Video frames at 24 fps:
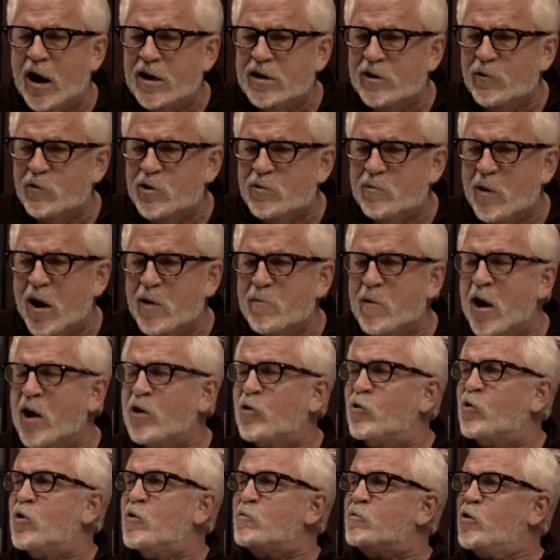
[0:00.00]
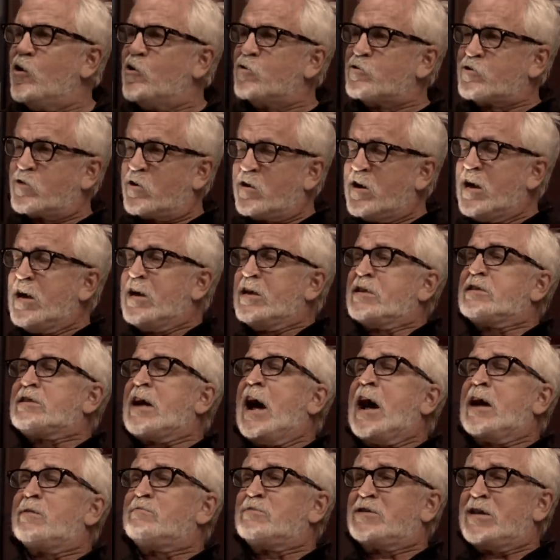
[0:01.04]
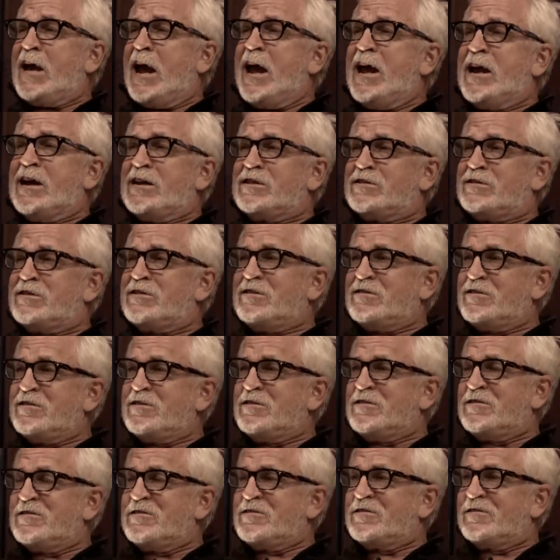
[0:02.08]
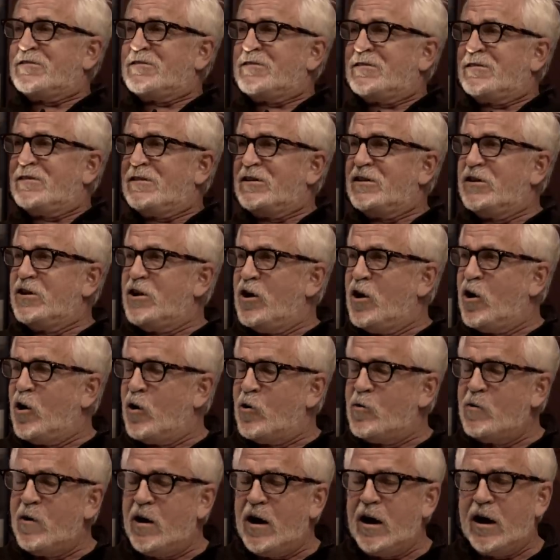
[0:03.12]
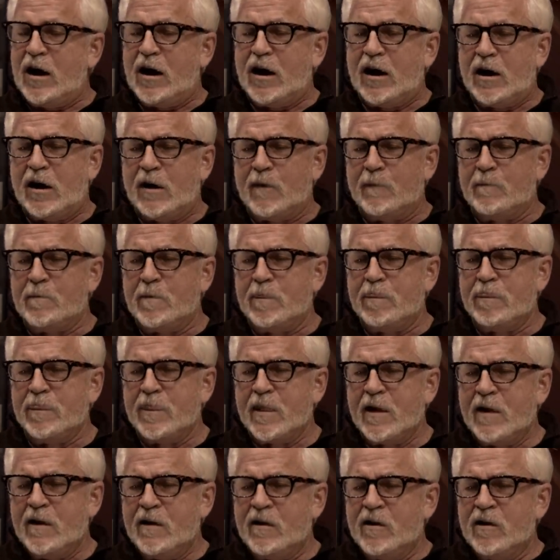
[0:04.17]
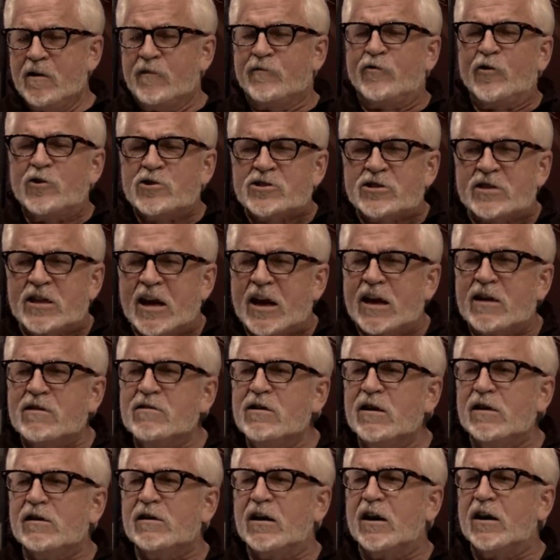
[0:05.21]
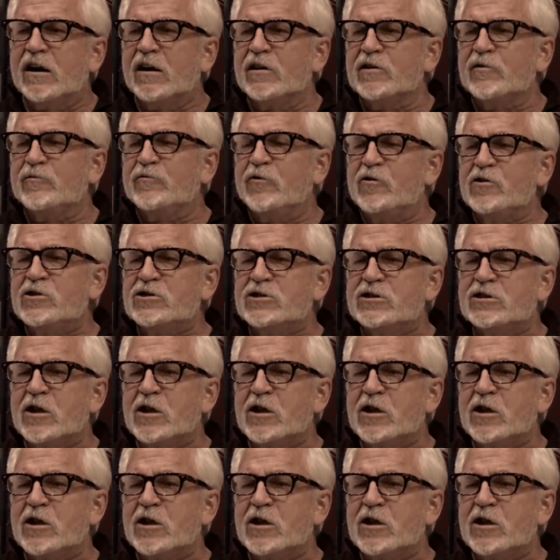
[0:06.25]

I did with my microcomposer times eight. You know, yeah. um, first thing, uh, the first